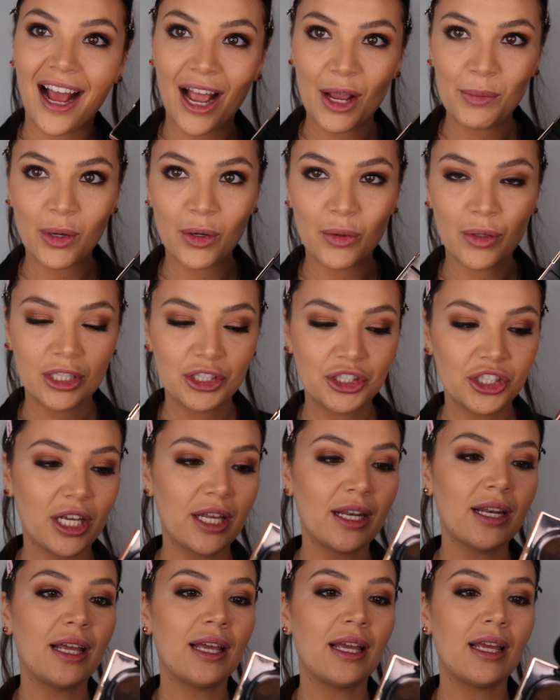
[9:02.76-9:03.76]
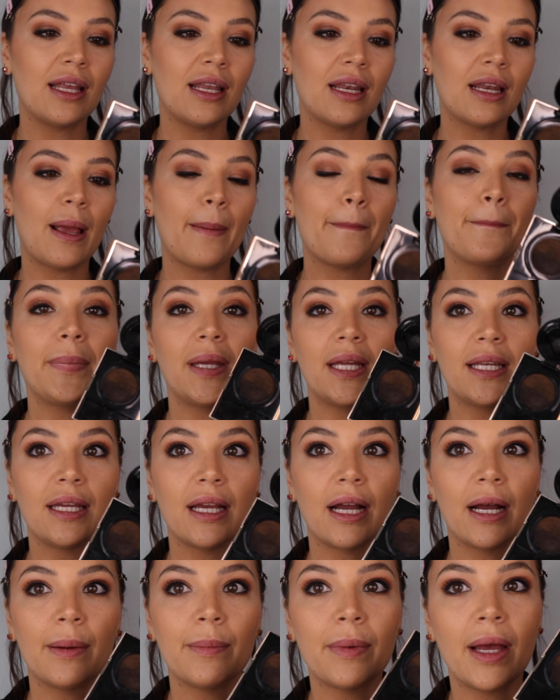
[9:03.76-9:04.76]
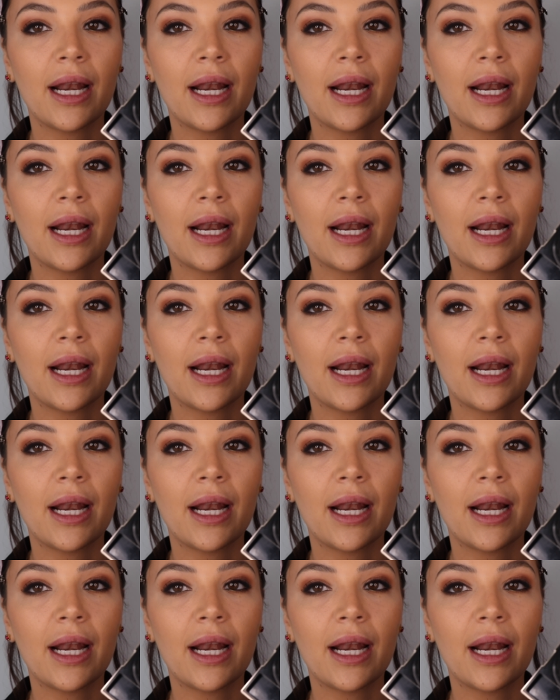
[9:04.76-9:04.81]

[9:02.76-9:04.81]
eyebrow cushion in medium,